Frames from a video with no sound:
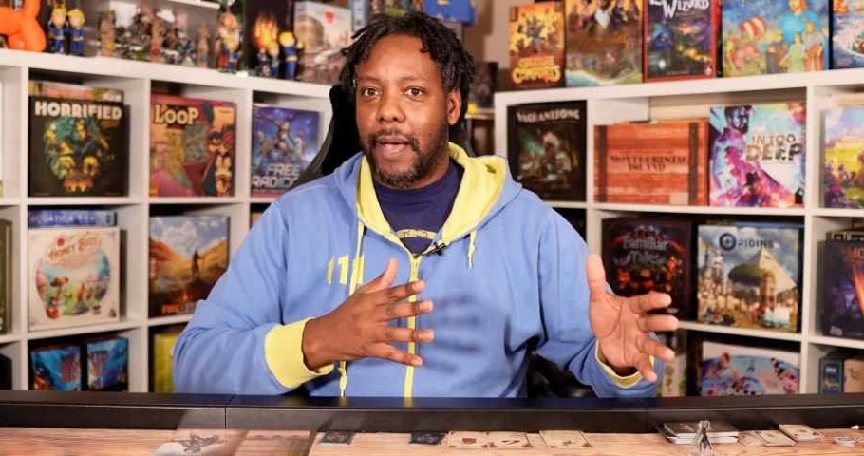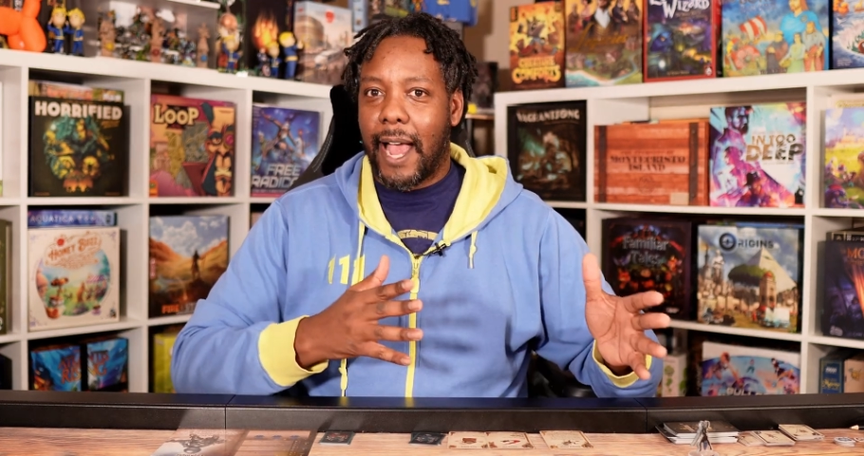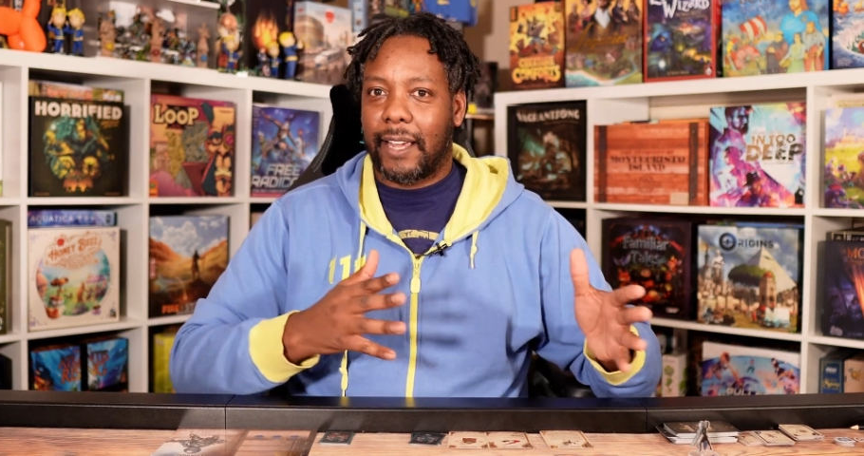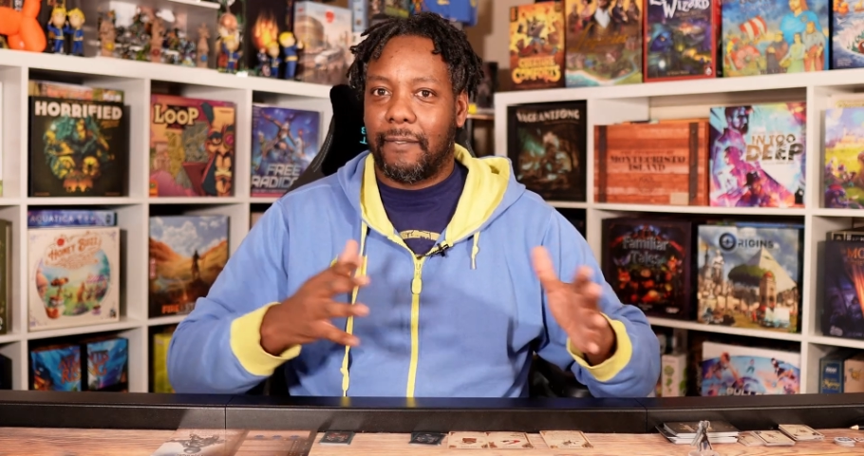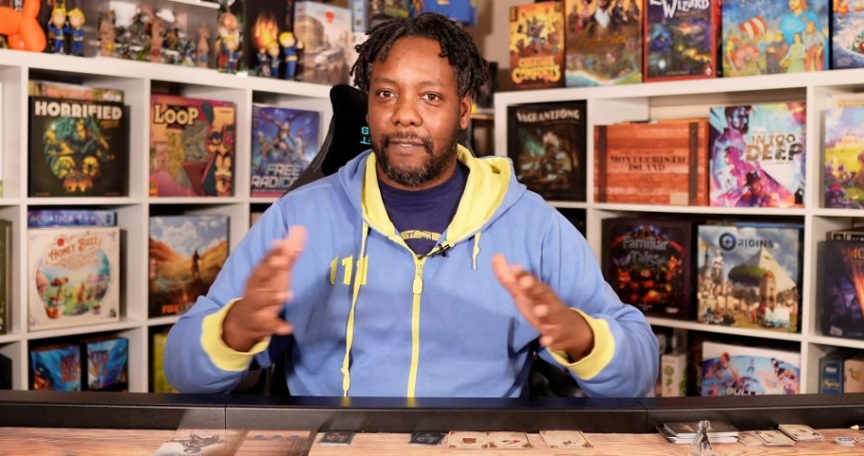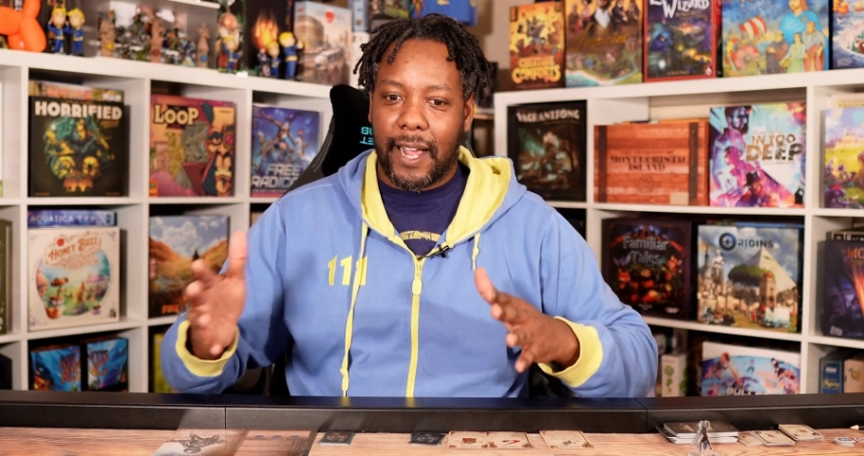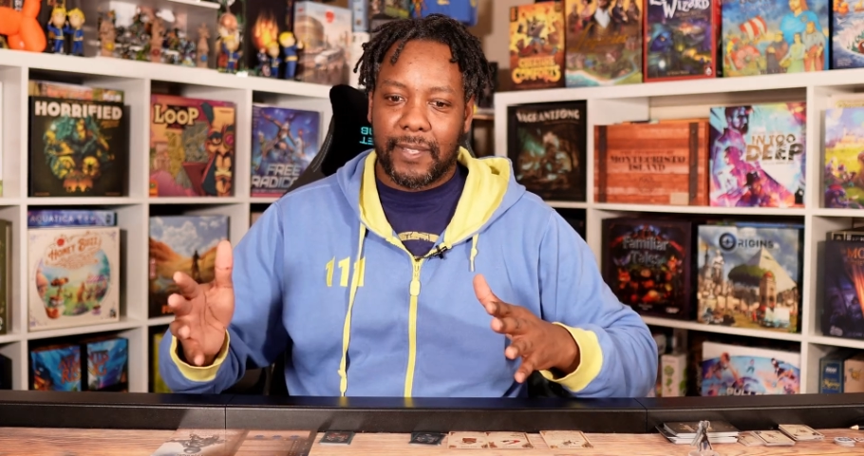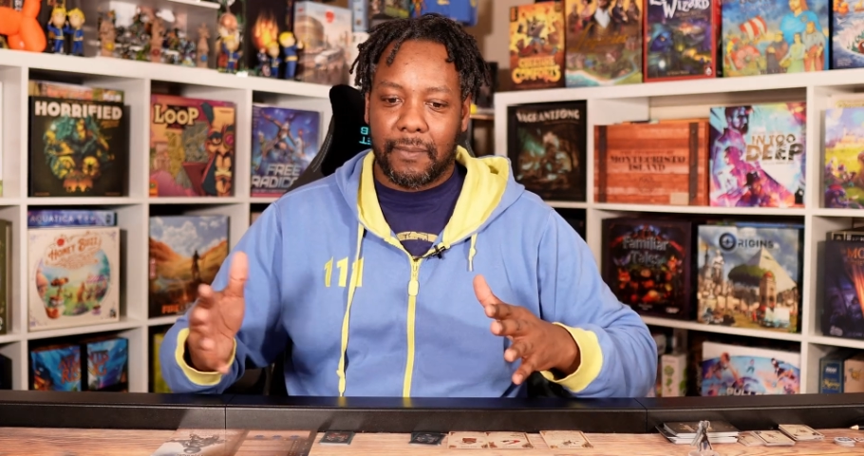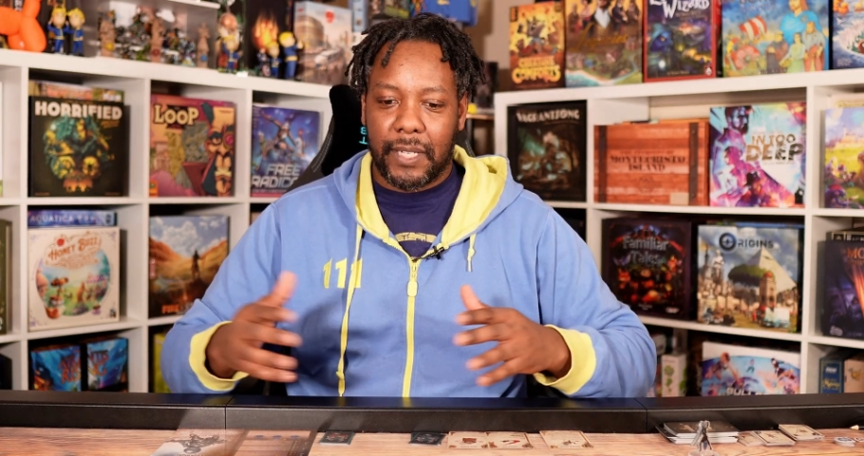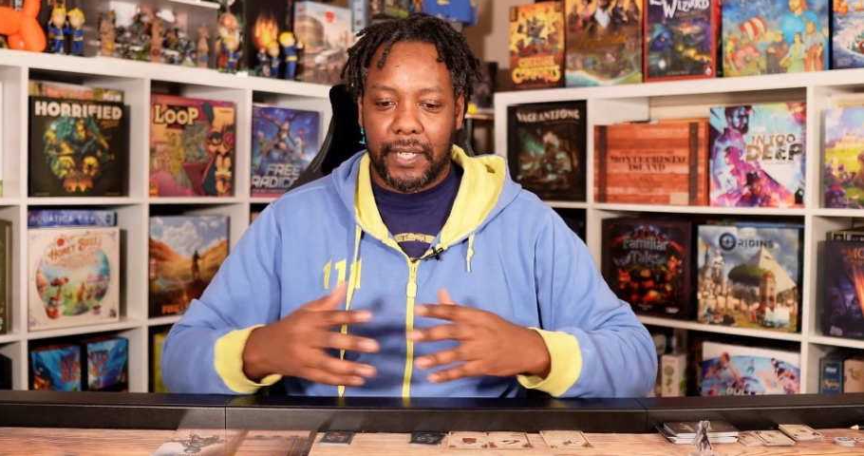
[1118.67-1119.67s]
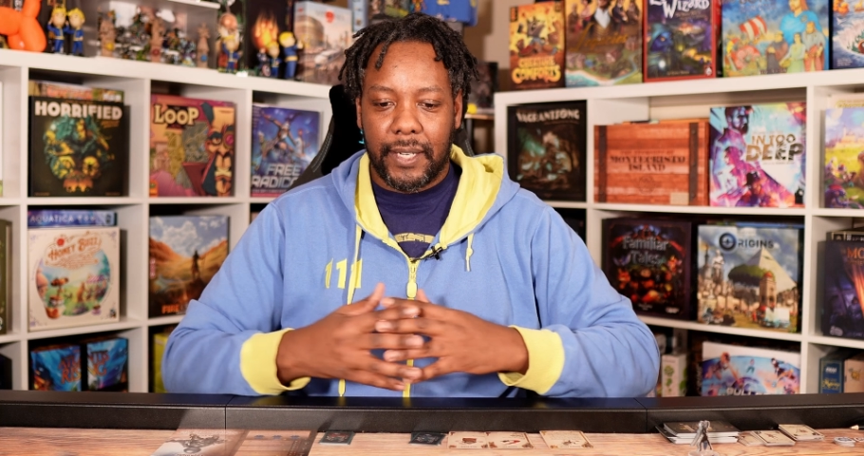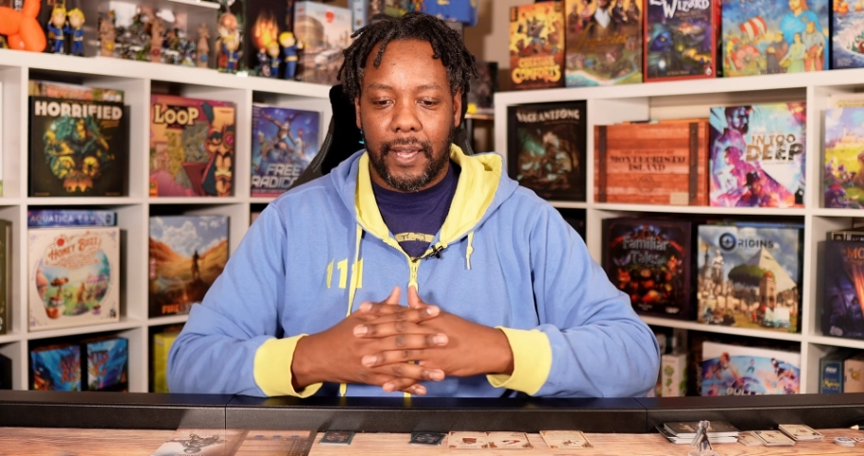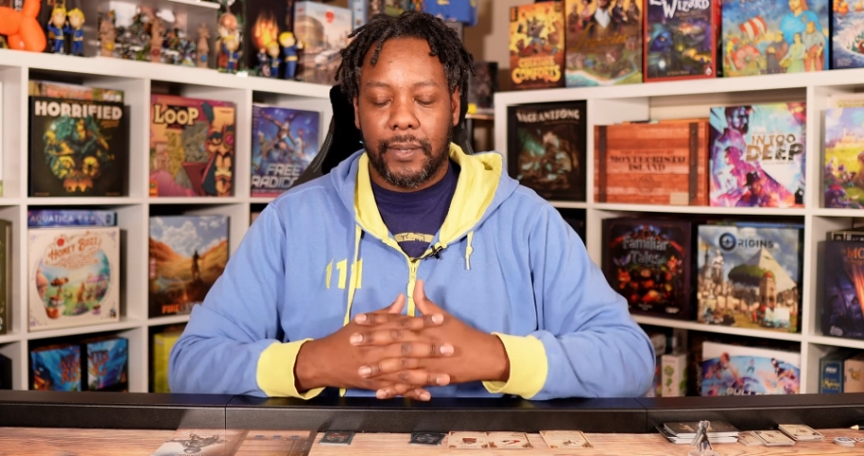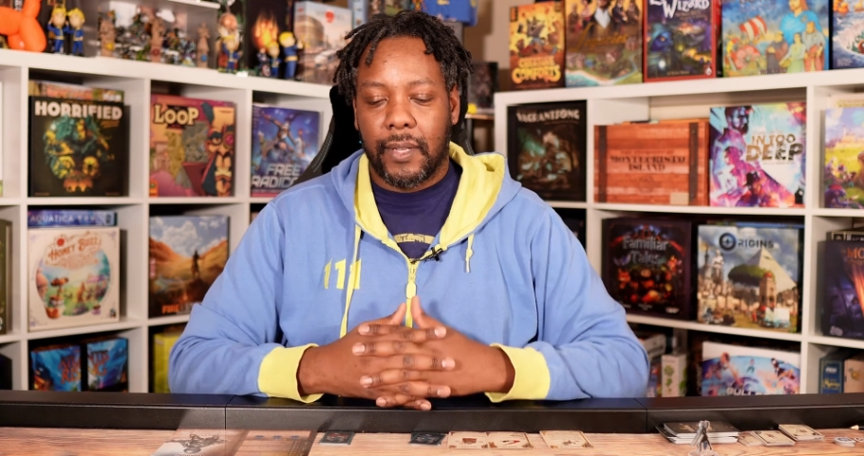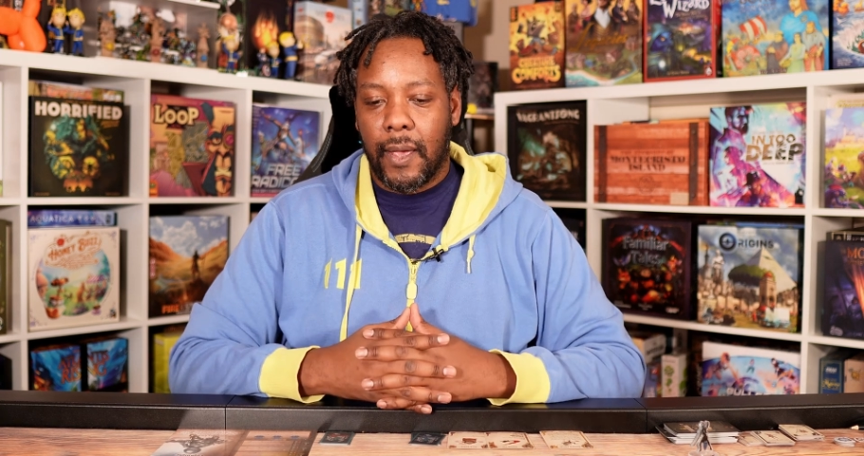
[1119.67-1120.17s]
back and find some
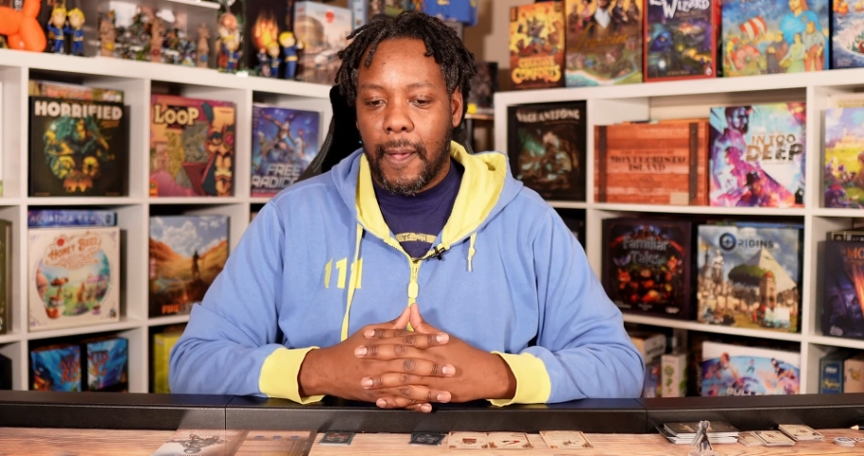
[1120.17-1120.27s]
details.